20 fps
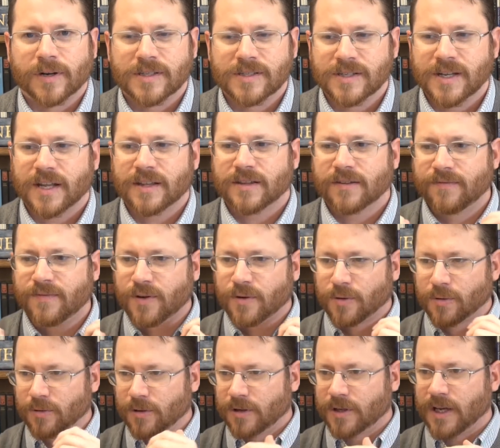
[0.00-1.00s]
It's not the
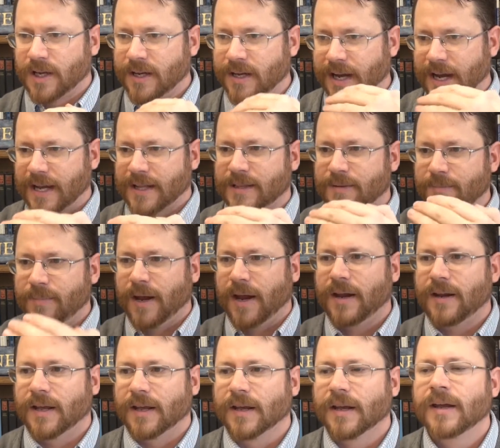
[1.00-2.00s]
viewer looking at the
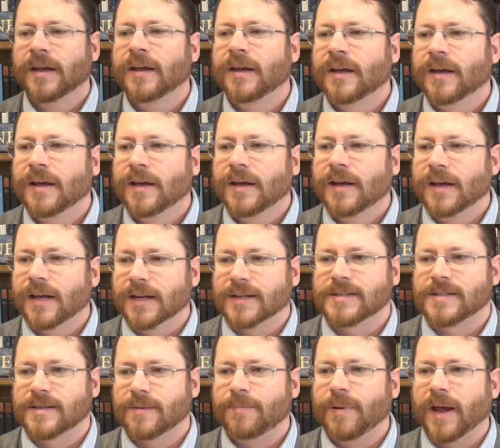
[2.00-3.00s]
painting.
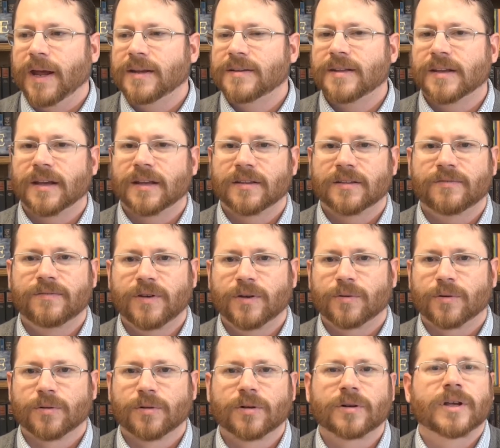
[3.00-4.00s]
It's the painting and the
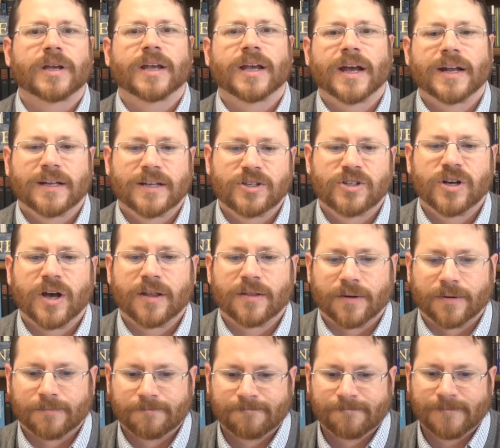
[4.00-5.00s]
viewer looking at each other.